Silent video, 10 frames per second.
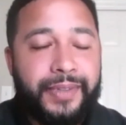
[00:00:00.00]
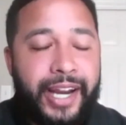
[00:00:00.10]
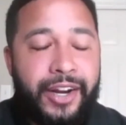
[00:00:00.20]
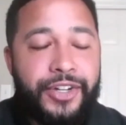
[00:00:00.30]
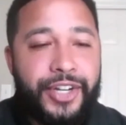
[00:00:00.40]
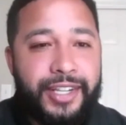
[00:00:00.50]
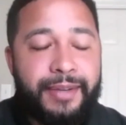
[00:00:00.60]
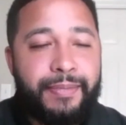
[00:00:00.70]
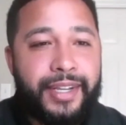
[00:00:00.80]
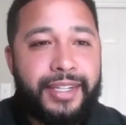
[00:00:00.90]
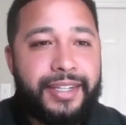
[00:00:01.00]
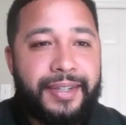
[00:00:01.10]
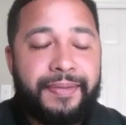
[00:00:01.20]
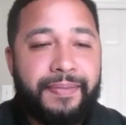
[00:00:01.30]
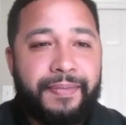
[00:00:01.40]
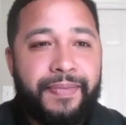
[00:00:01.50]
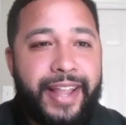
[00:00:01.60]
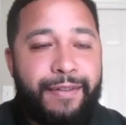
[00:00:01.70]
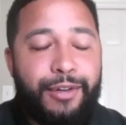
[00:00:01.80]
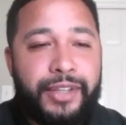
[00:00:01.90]
Karen Chisholm is
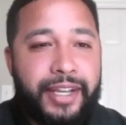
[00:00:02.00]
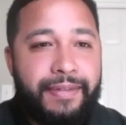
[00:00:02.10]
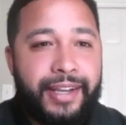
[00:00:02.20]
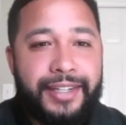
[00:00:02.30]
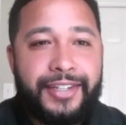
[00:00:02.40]
never leaving.